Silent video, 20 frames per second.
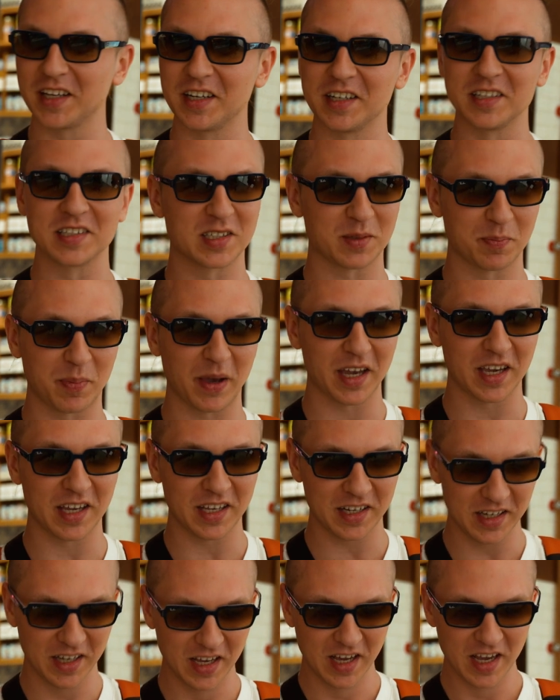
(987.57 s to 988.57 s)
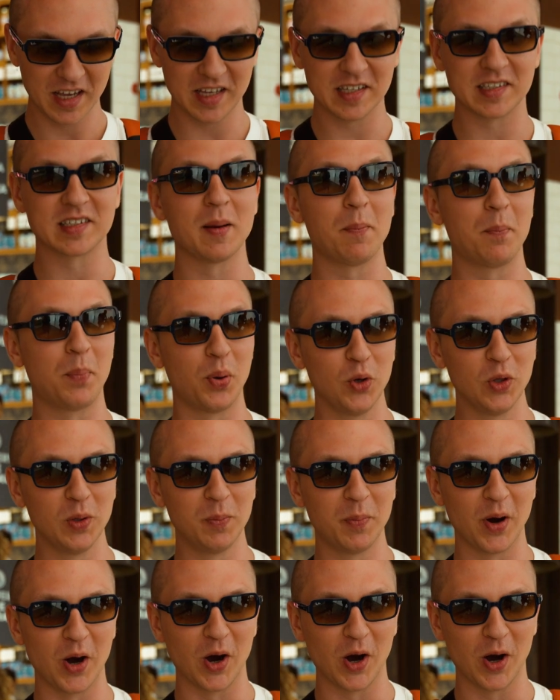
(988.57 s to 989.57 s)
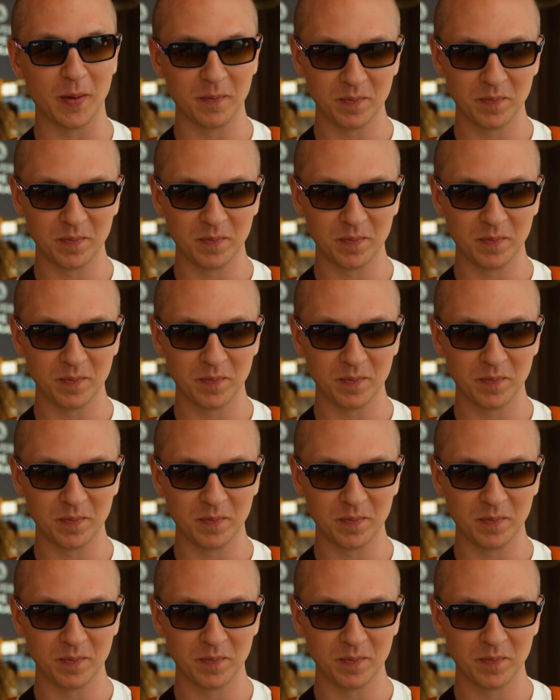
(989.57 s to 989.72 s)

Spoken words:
in Spain is the pulpo.